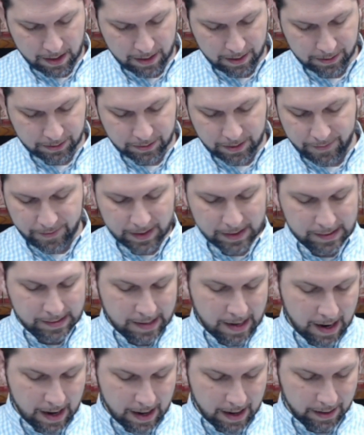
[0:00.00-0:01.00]
Whosoever hath
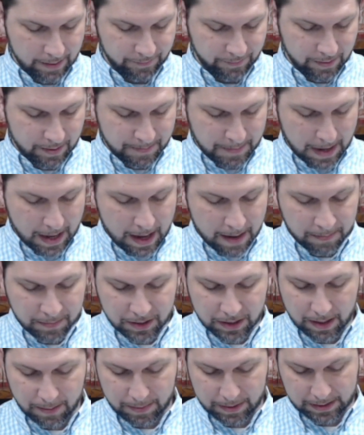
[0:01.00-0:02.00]
not, from him
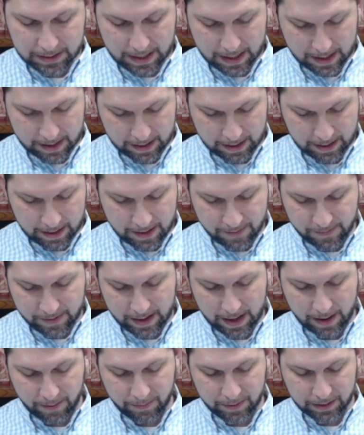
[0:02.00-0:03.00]
shall be taken
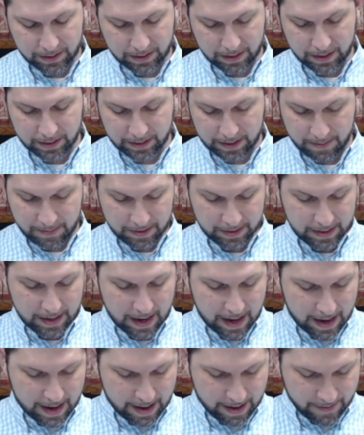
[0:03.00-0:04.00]
even that which he seemeth to
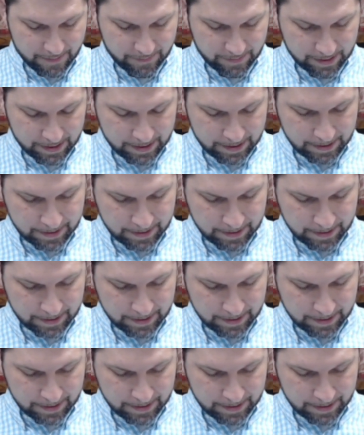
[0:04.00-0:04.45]
have.